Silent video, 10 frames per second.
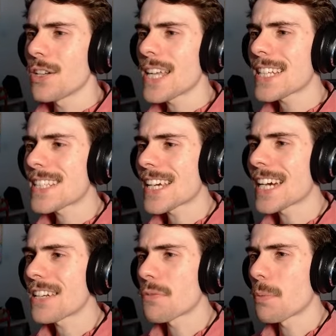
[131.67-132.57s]
That's
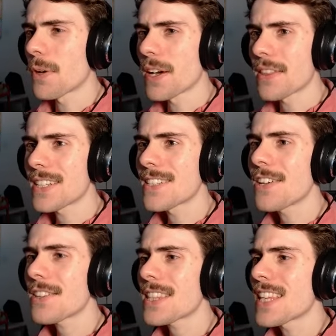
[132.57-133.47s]
kind of a path. It's
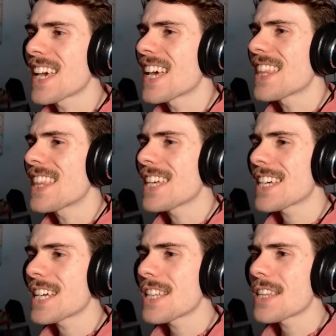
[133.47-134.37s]
not
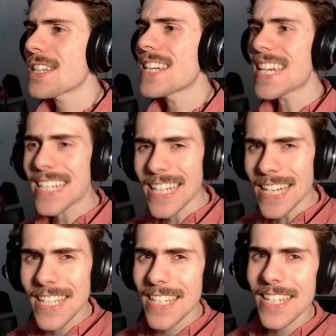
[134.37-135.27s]
the
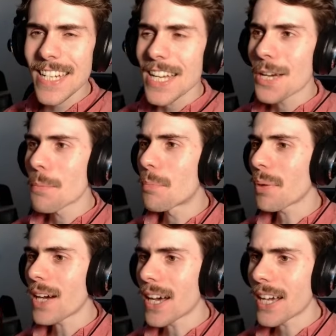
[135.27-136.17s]
neatest,
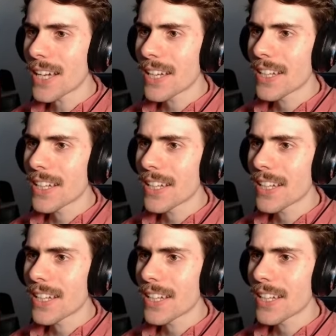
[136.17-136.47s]
but